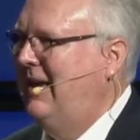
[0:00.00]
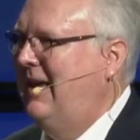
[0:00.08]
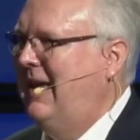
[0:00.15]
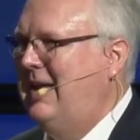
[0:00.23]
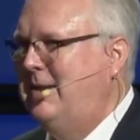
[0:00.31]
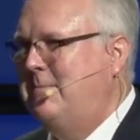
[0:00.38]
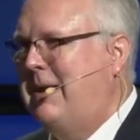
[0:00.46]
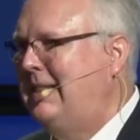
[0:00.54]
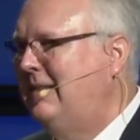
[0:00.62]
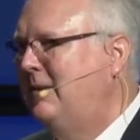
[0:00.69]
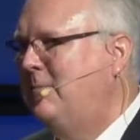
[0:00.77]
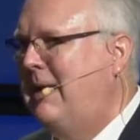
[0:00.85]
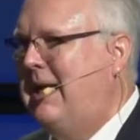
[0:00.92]
And in my
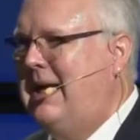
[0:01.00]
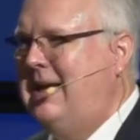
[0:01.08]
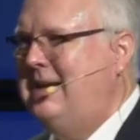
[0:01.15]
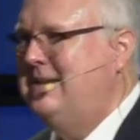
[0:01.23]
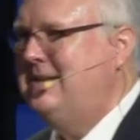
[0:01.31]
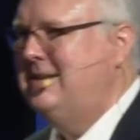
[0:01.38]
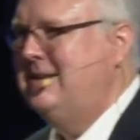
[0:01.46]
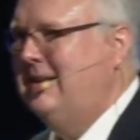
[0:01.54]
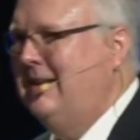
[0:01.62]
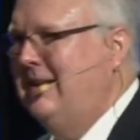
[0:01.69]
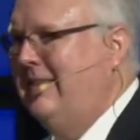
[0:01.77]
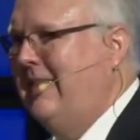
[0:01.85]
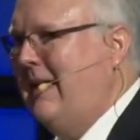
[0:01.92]
little mind,
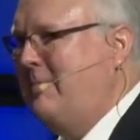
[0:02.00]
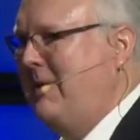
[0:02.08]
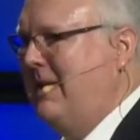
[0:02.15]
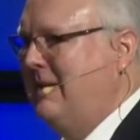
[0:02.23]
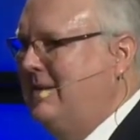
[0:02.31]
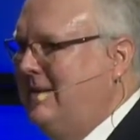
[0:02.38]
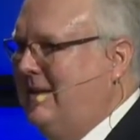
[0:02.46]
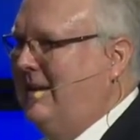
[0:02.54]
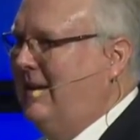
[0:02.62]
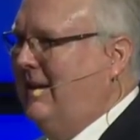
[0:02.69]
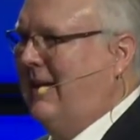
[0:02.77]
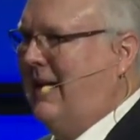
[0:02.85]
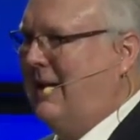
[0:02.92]
that meant
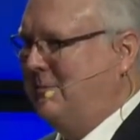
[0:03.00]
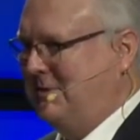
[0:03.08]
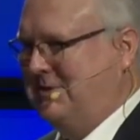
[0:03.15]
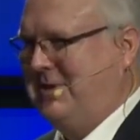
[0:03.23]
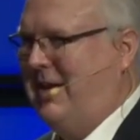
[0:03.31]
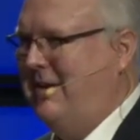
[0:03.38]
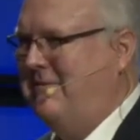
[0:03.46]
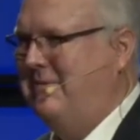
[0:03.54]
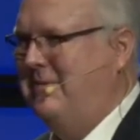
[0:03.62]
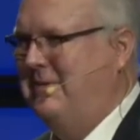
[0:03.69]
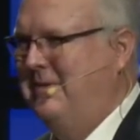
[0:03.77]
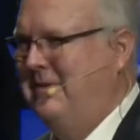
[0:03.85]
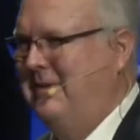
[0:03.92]
I was safe.
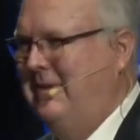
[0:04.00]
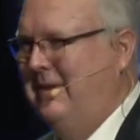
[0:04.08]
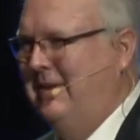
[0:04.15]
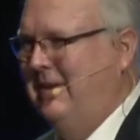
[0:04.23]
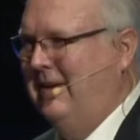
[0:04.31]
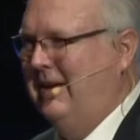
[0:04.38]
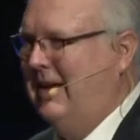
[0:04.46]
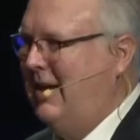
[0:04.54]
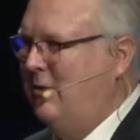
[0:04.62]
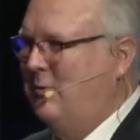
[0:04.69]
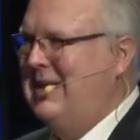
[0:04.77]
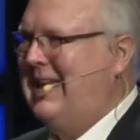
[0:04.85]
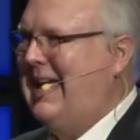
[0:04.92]
It kind of
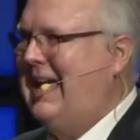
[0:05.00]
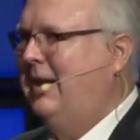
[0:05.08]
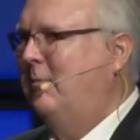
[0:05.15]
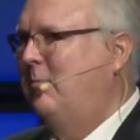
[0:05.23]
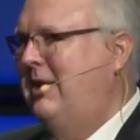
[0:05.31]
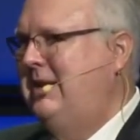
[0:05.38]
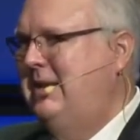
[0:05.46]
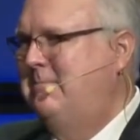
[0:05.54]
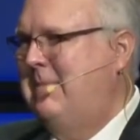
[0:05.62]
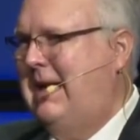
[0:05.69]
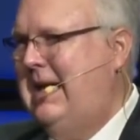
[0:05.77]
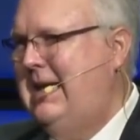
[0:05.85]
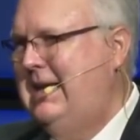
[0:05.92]
recalibrated
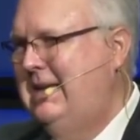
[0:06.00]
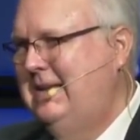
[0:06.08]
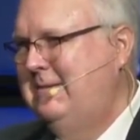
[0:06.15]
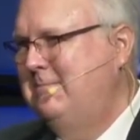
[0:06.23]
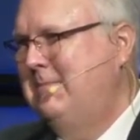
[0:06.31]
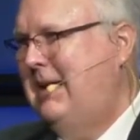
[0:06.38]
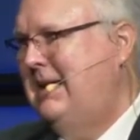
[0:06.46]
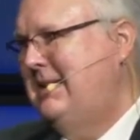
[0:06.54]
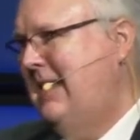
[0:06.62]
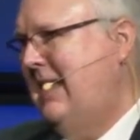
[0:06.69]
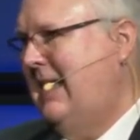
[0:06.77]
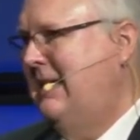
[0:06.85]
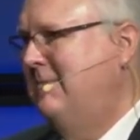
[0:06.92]
my, my
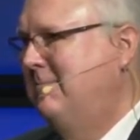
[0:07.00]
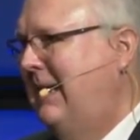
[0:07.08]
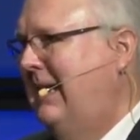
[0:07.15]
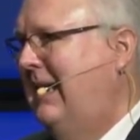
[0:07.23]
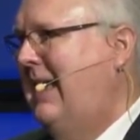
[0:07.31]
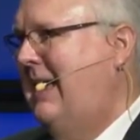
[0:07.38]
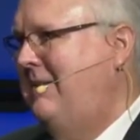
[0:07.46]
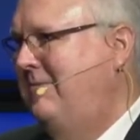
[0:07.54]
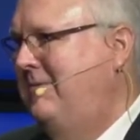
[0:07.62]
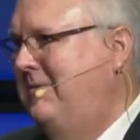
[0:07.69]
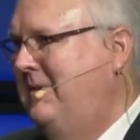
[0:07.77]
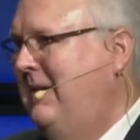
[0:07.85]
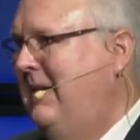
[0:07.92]
day, my
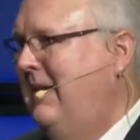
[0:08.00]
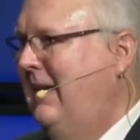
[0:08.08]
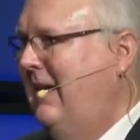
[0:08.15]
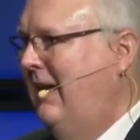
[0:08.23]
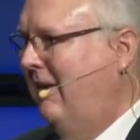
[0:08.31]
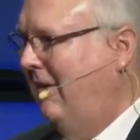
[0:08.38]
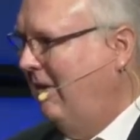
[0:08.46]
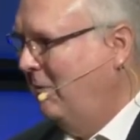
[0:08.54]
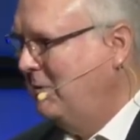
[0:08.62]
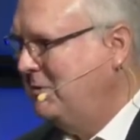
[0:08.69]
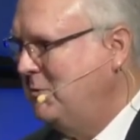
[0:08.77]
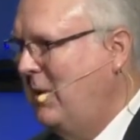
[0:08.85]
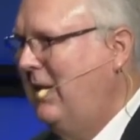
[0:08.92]
life. All
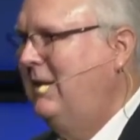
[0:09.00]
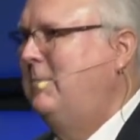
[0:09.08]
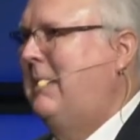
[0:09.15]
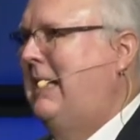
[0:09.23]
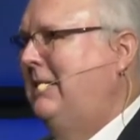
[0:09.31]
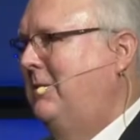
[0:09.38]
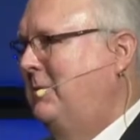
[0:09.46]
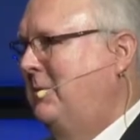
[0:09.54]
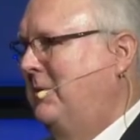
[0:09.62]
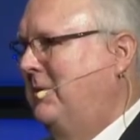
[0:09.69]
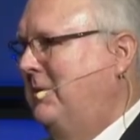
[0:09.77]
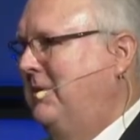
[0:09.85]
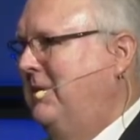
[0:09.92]
was well in my little
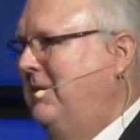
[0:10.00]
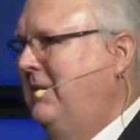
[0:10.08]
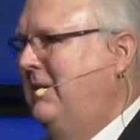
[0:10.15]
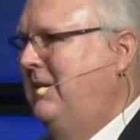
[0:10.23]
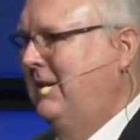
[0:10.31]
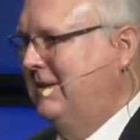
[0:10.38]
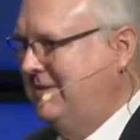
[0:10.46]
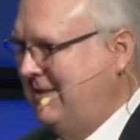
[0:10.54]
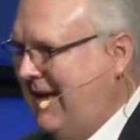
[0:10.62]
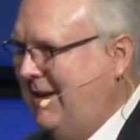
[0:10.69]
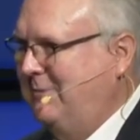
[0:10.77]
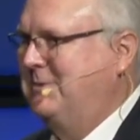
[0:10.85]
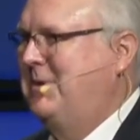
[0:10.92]
world because
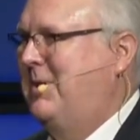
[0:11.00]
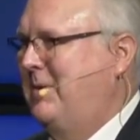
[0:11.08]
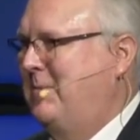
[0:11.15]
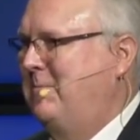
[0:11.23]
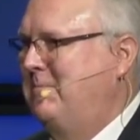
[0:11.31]
dad was home.